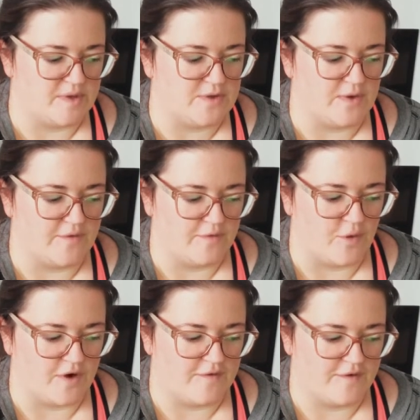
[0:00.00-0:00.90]
between
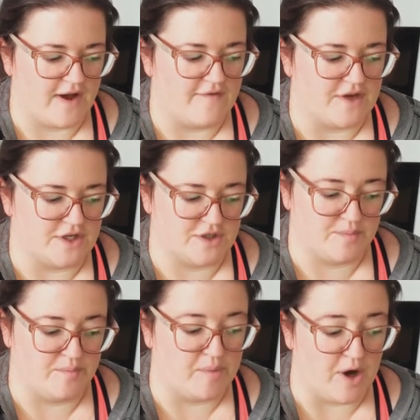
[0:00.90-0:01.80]
four and five inch
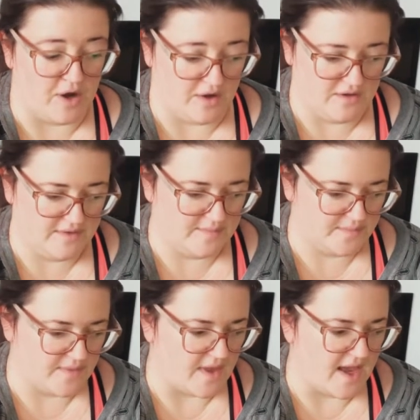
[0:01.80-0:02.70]
ball,
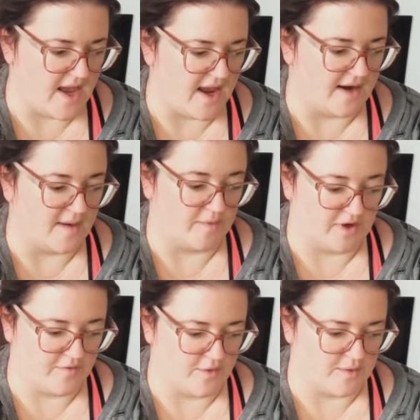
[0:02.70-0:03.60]
and I'm
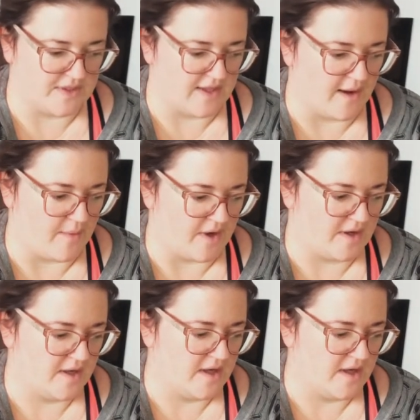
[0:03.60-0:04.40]
looking forward to that one.